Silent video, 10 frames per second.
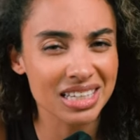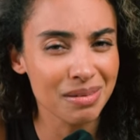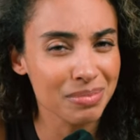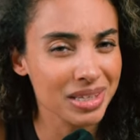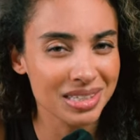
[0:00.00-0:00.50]

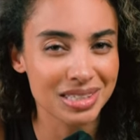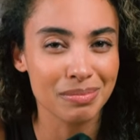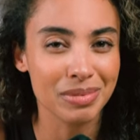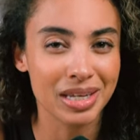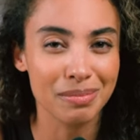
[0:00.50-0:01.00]
something
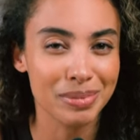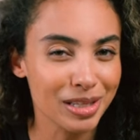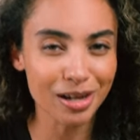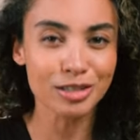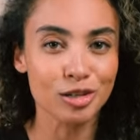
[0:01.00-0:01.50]
something,
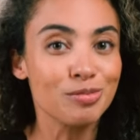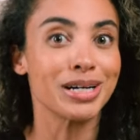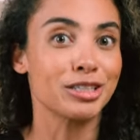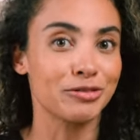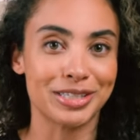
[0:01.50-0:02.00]
but not too
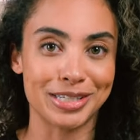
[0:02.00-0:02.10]
much of a